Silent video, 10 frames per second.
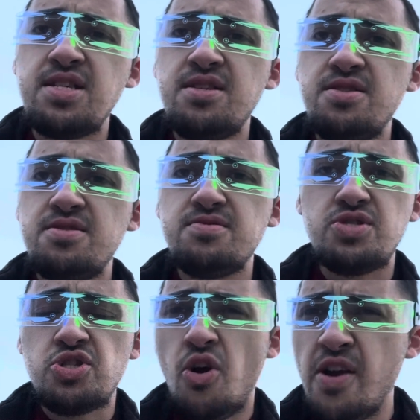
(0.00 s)
to
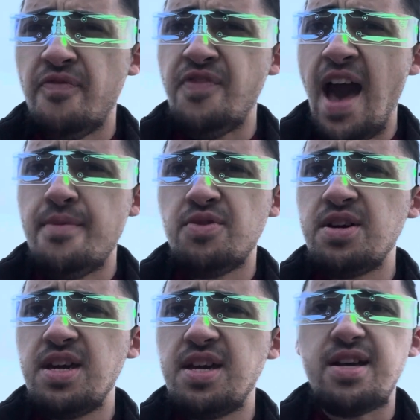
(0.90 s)
start a
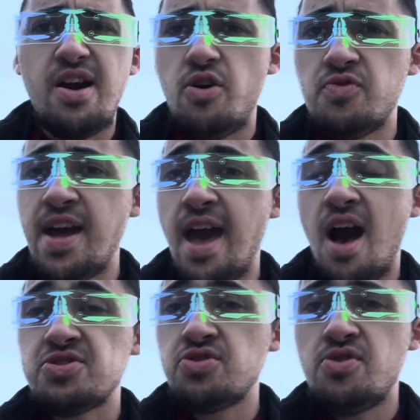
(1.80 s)
family and own a
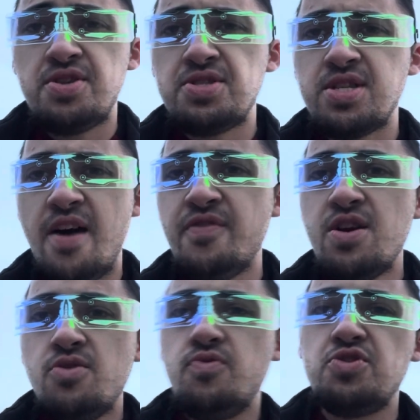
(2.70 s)
house and all this stuff,
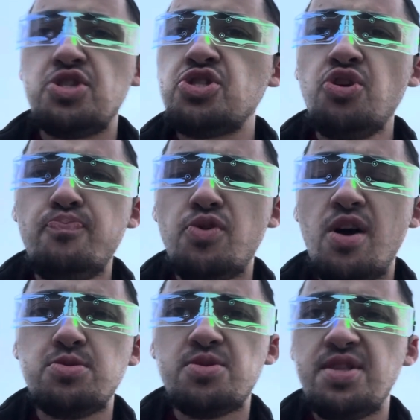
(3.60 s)
which is super
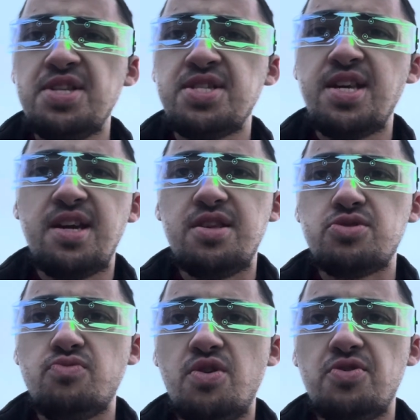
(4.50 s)
unrealistic in
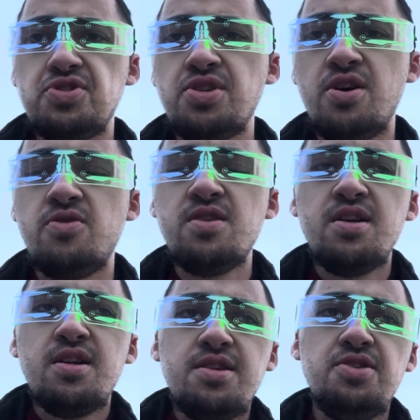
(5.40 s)
this world. So
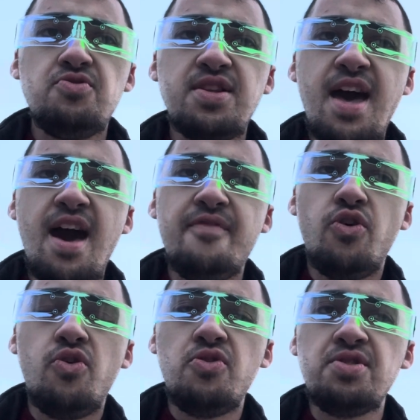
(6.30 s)
you can have
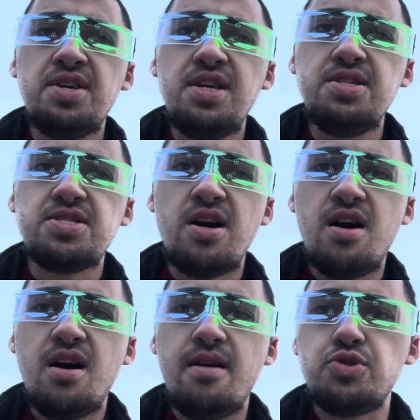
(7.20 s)
all these
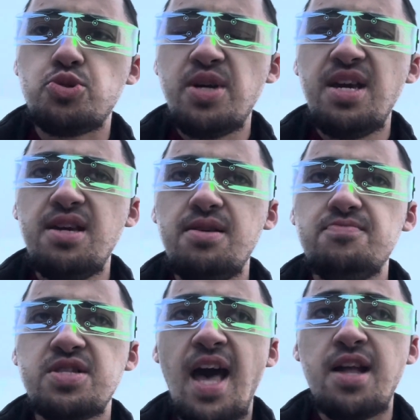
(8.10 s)

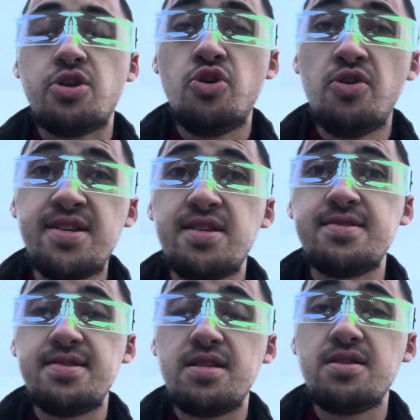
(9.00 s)
dreams that turn
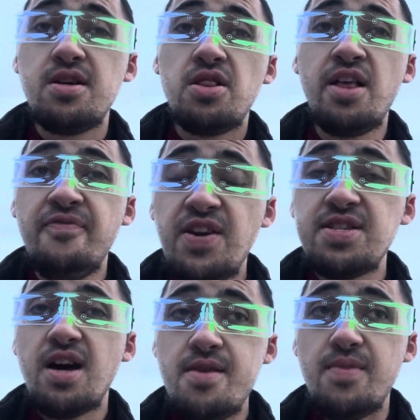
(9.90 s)
into living
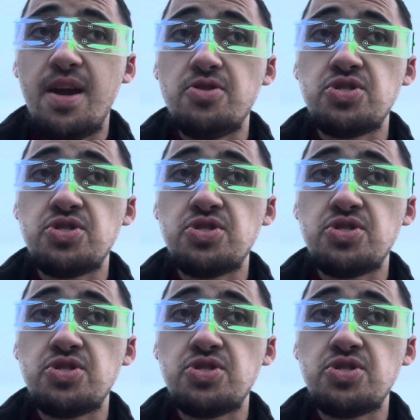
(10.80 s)
nightmares.